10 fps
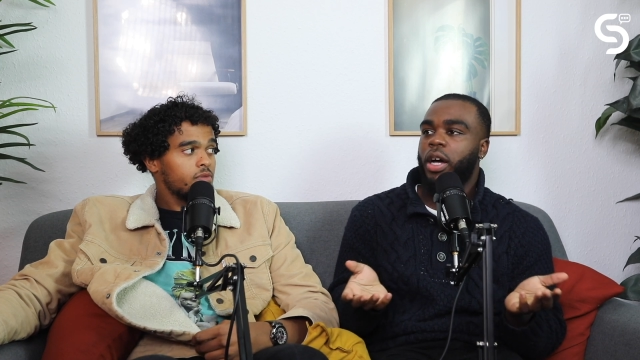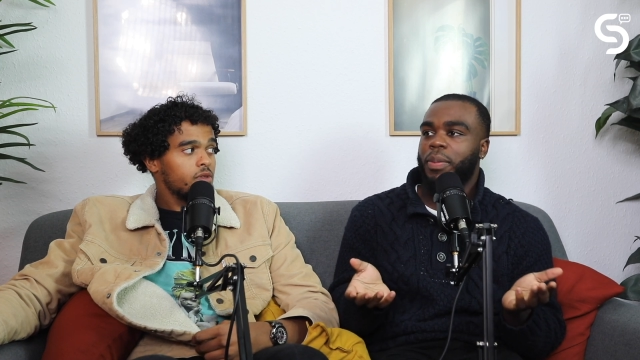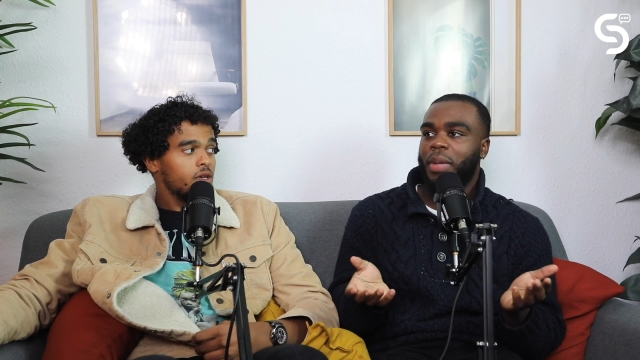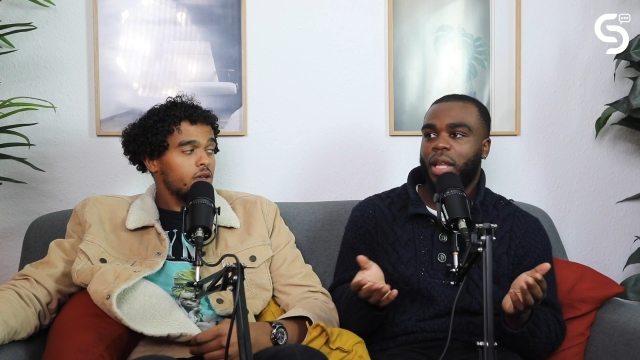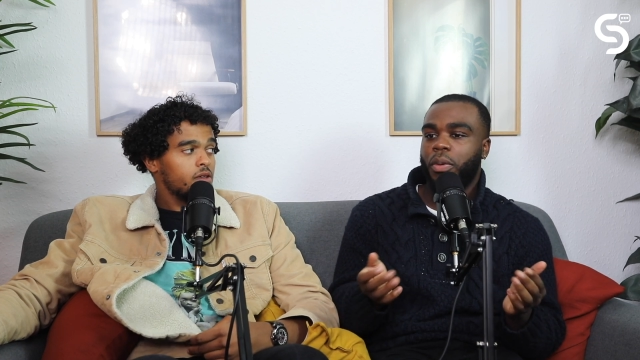Speaker 1: that
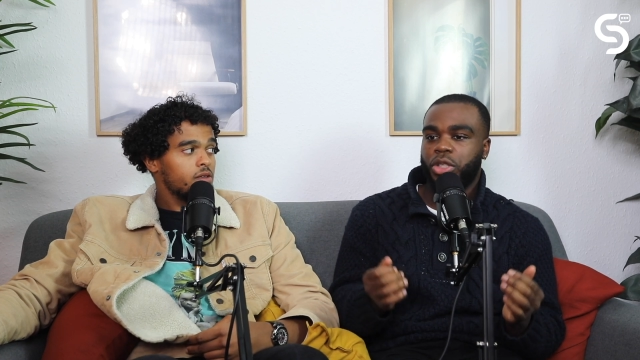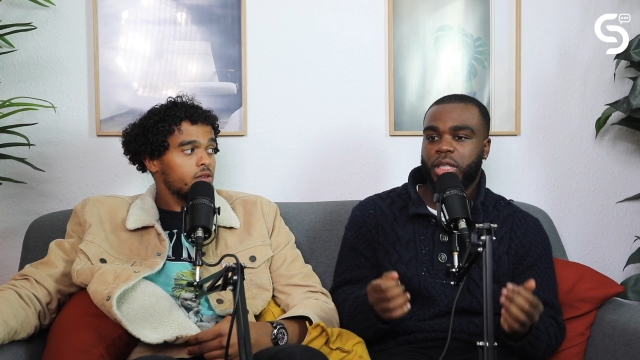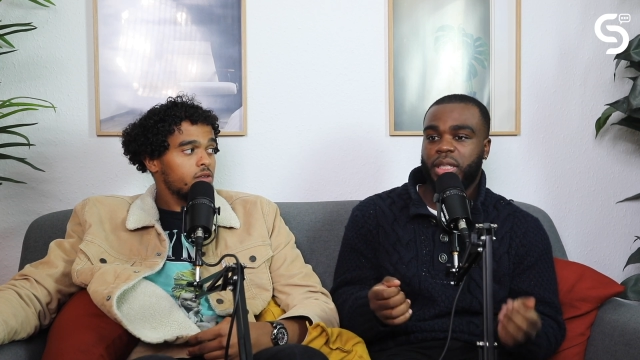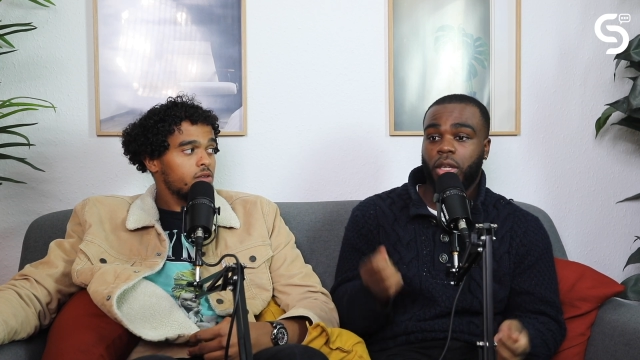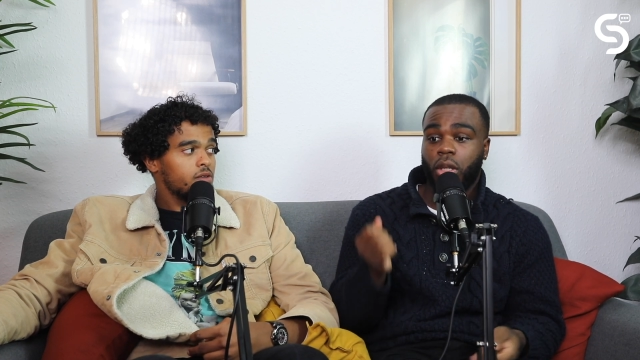hard yeah. man that will
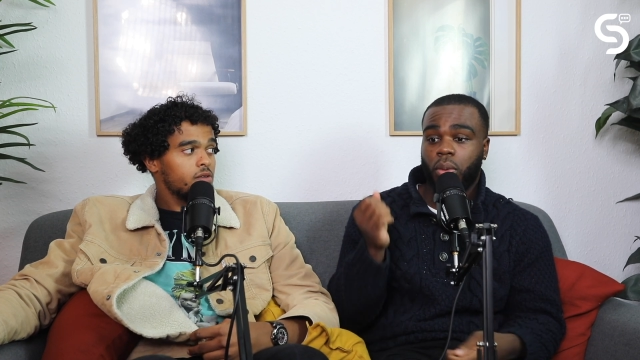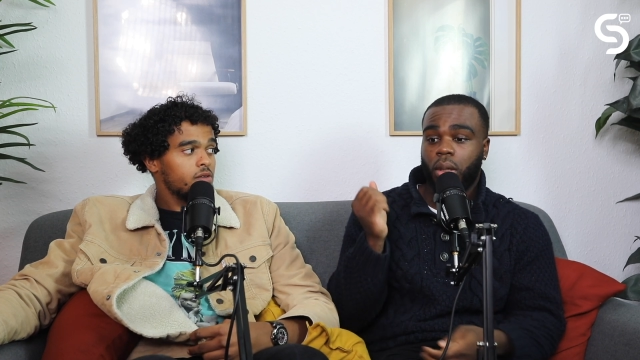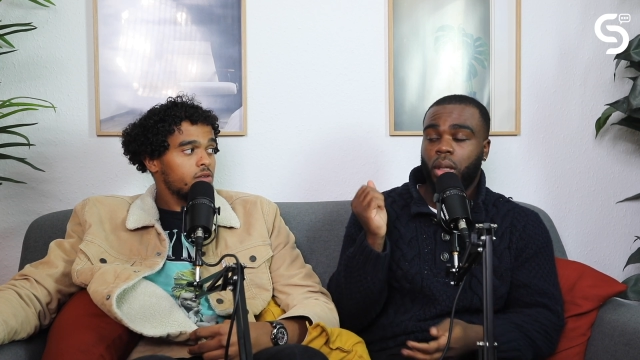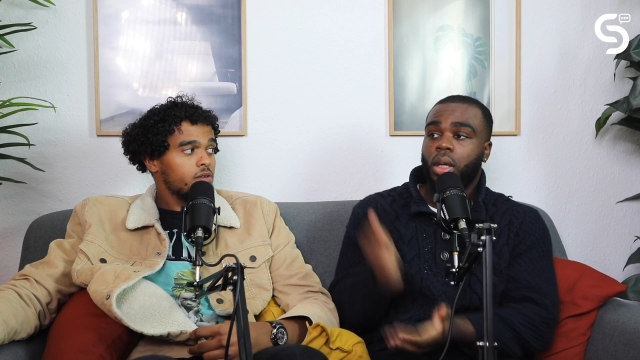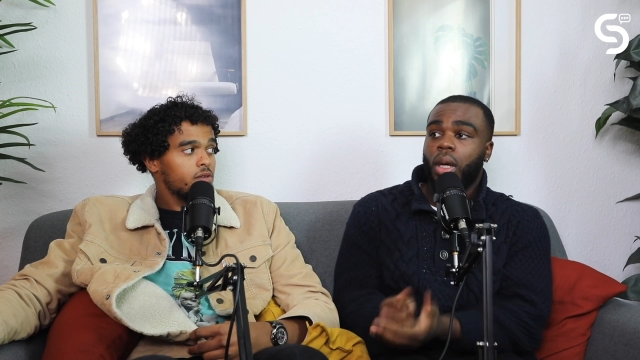just say, you know
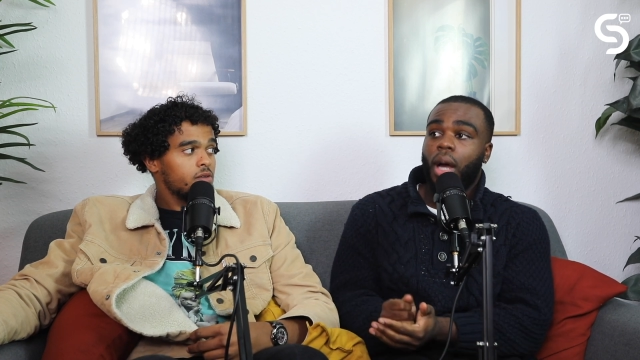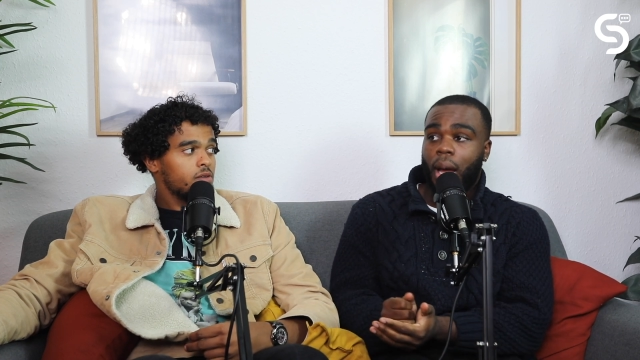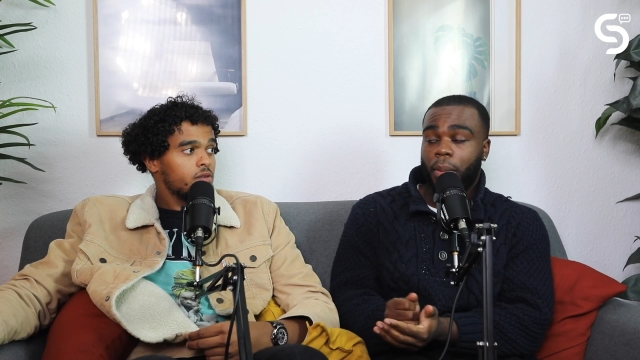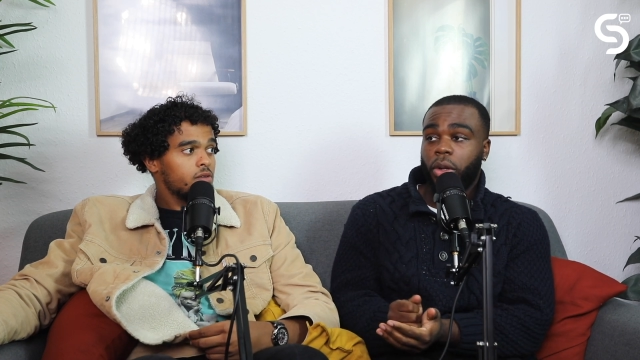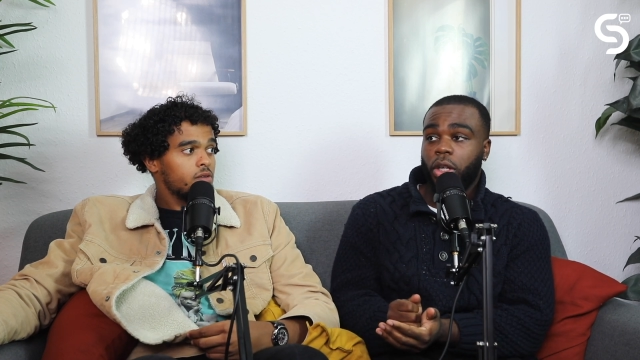what,
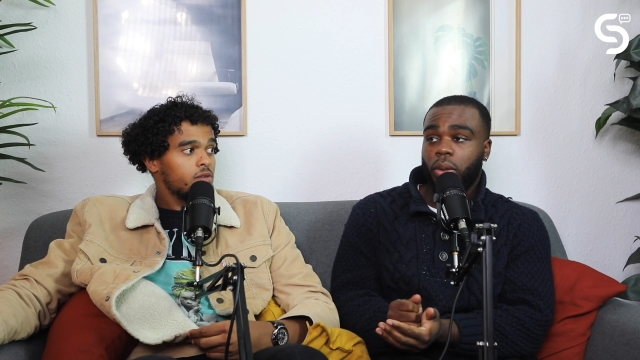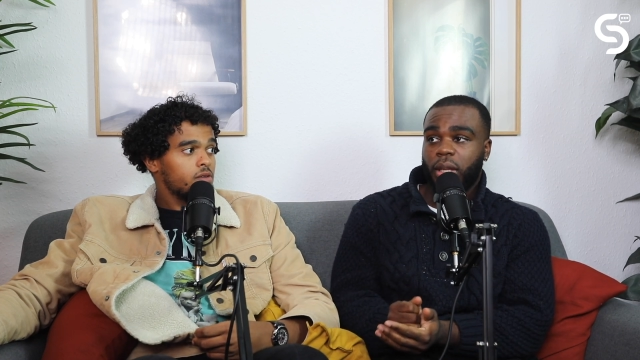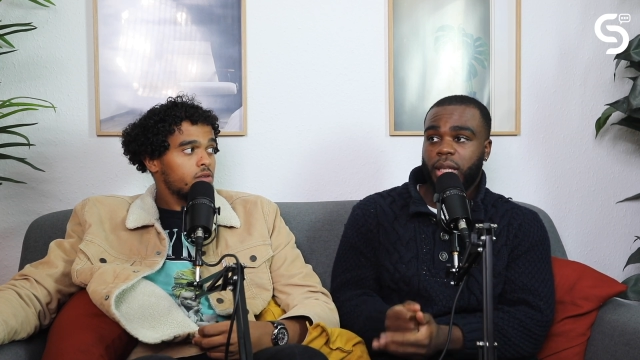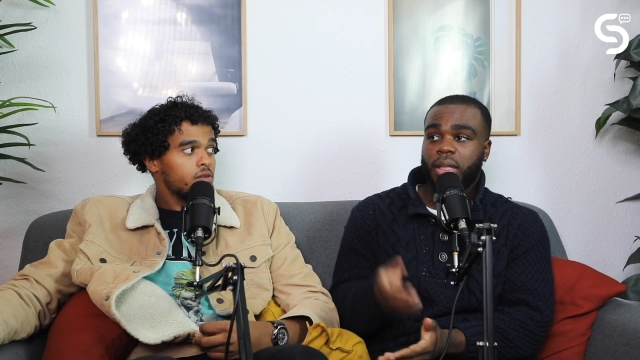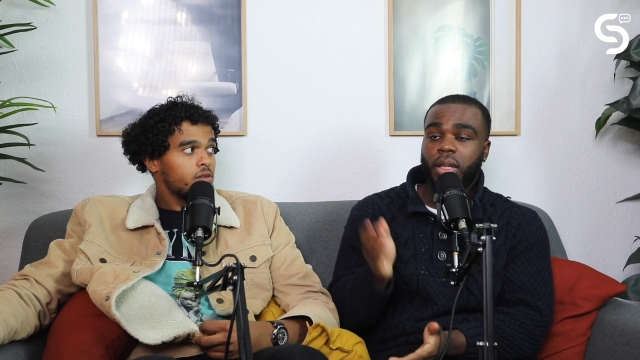I'm gonna do
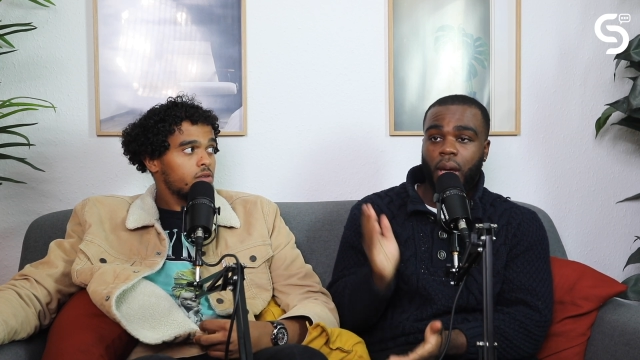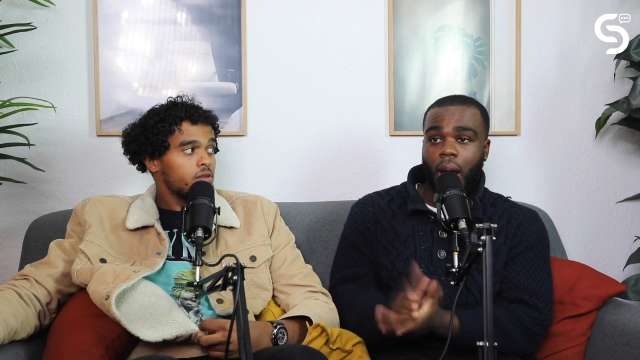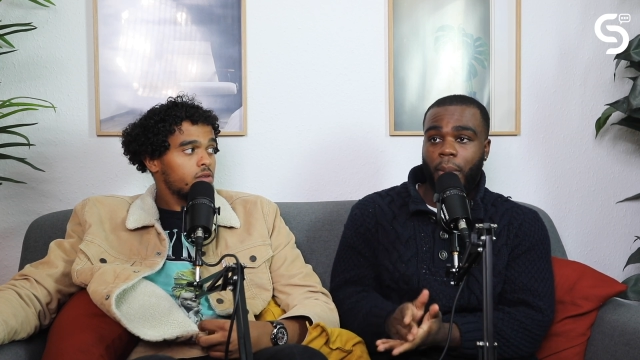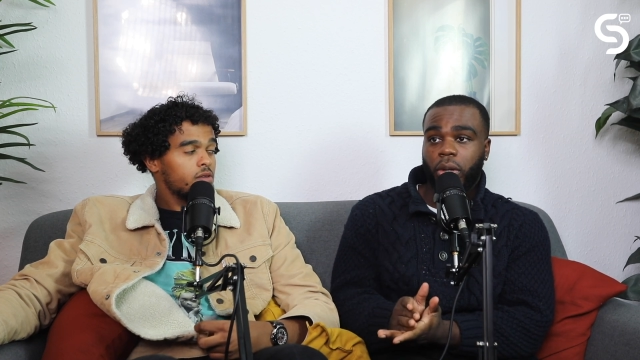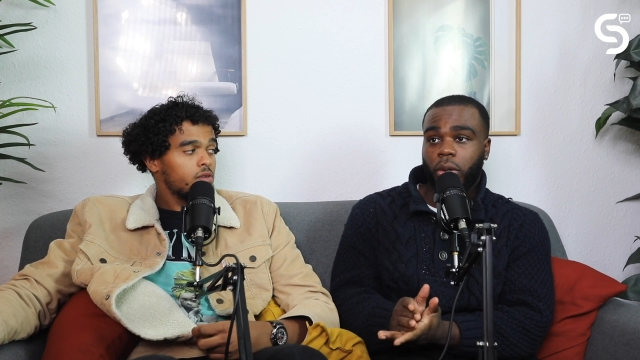this,
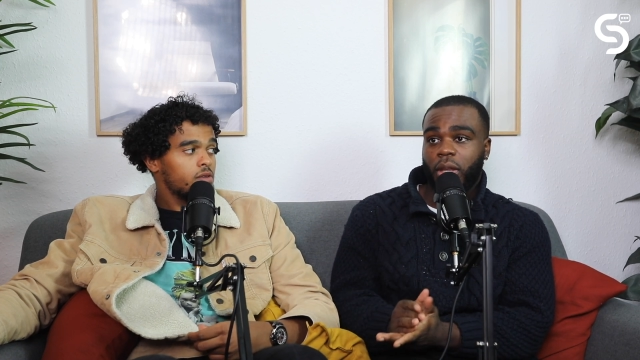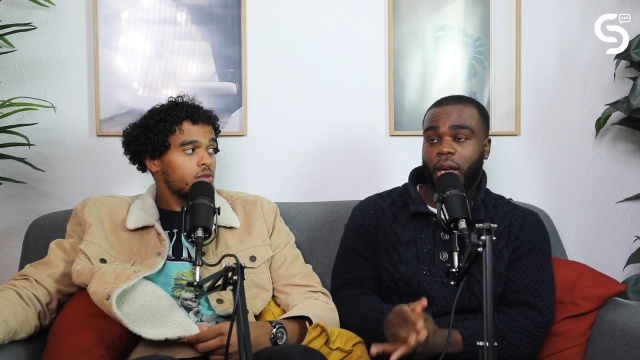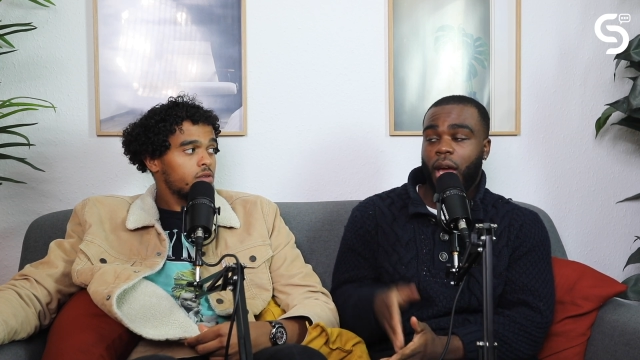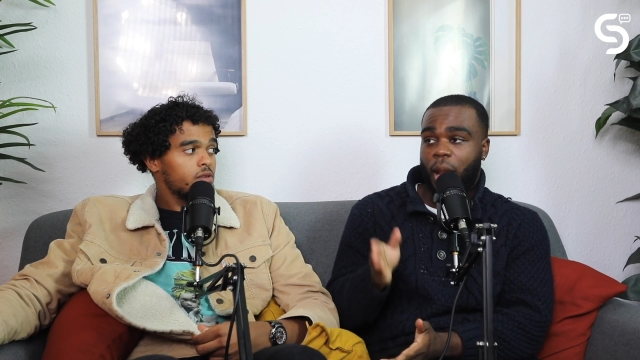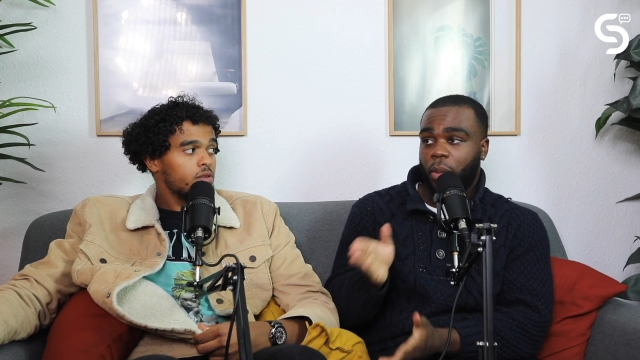I'm gonna do
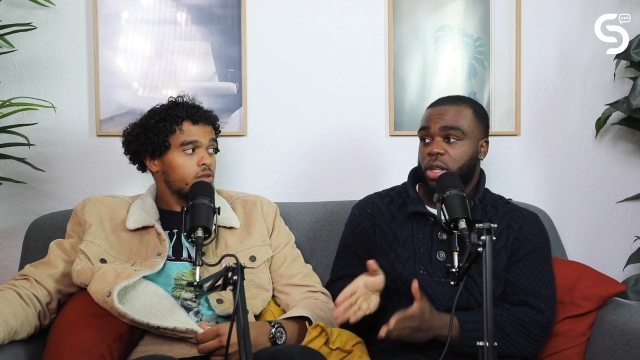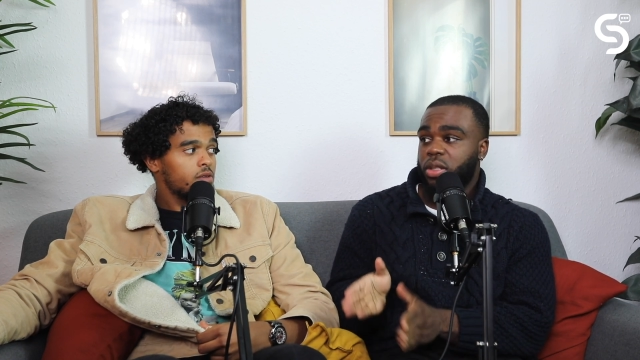that, and